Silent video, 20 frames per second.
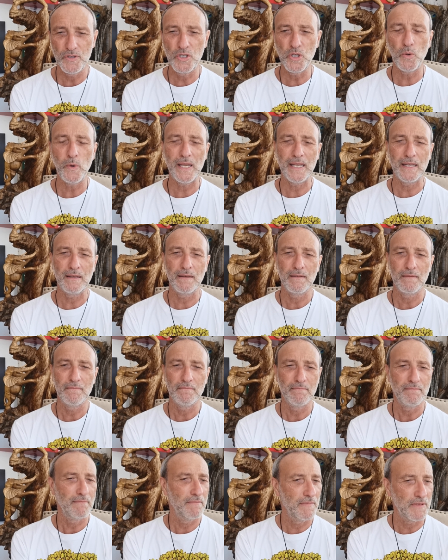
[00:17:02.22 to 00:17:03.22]
doing
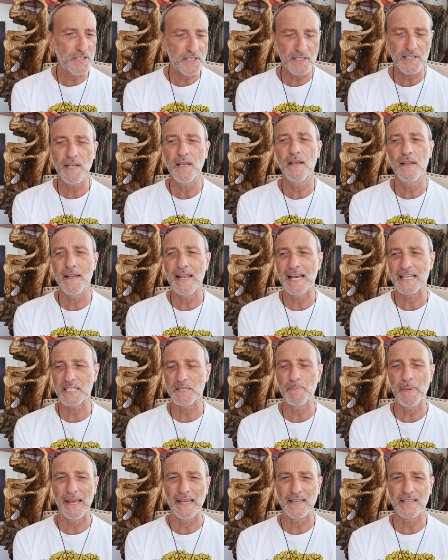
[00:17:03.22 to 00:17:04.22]
certain
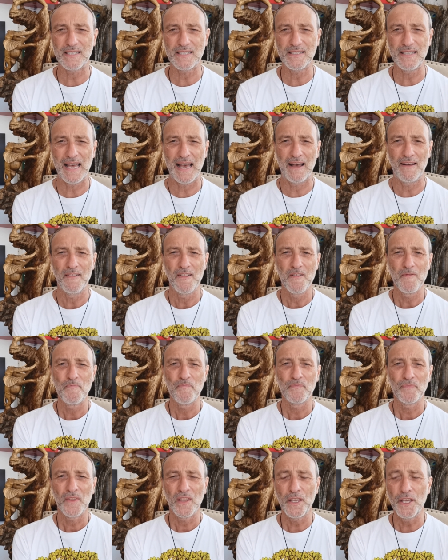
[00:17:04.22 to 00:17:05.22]
aspects that,
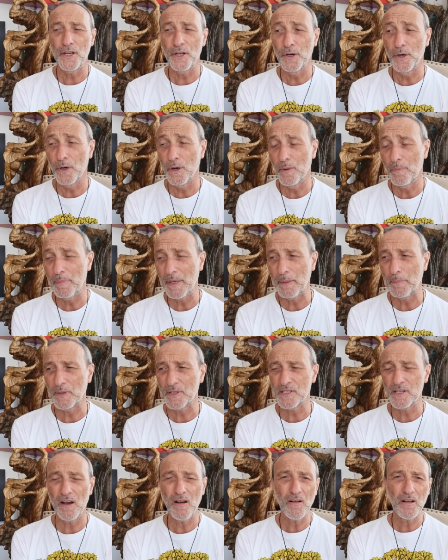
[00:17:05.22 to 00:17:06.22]
you know, people
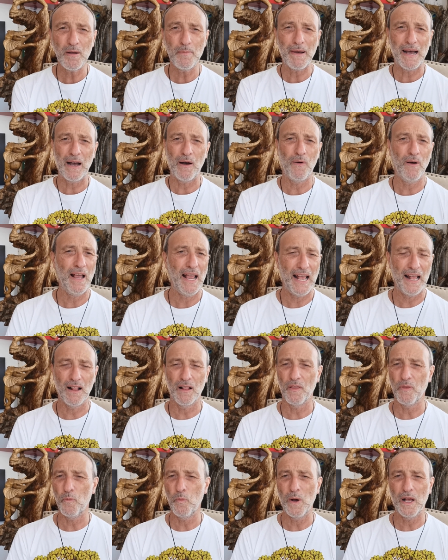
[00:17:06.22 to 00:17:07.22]
talk about,
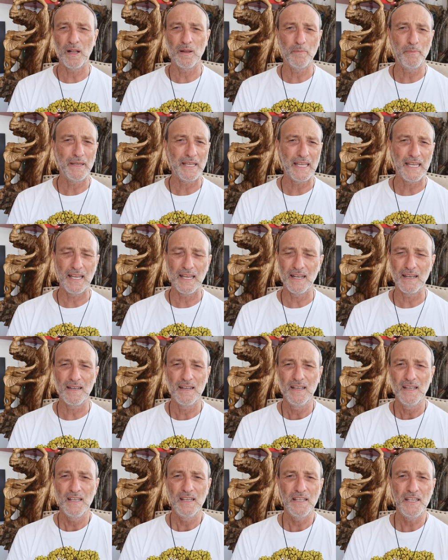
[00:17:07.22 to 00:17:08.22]
health,
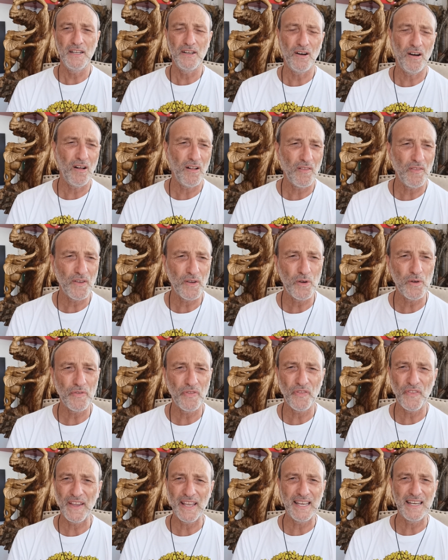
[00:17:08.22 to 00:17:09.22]
well-being, you know, all the
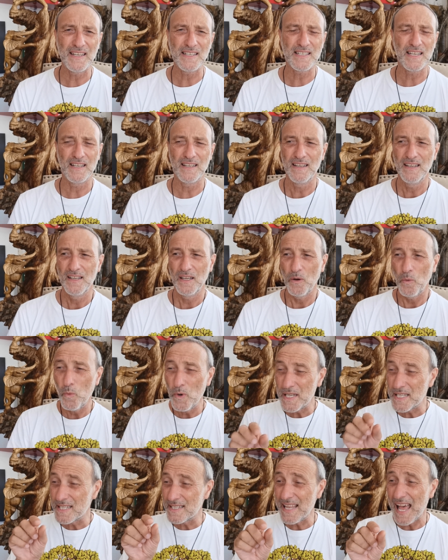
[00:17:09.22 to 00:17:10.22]
good things. And
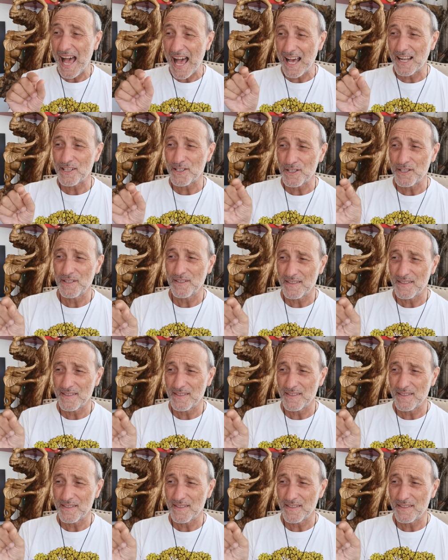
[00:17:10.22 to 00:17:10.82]
we start